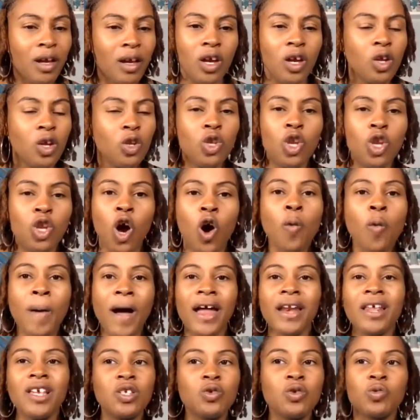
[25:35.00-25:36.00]

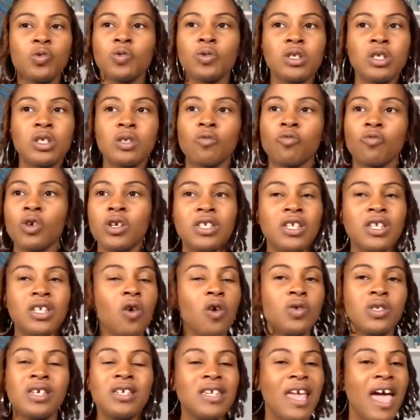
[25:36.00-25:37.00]
Nobody's
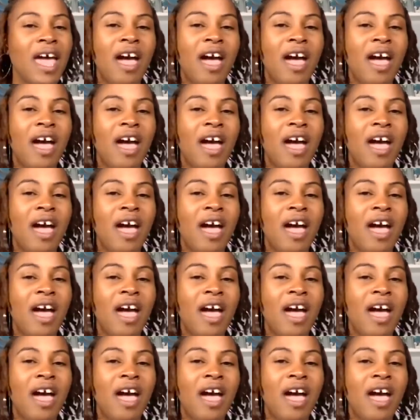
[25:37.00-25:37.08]
results is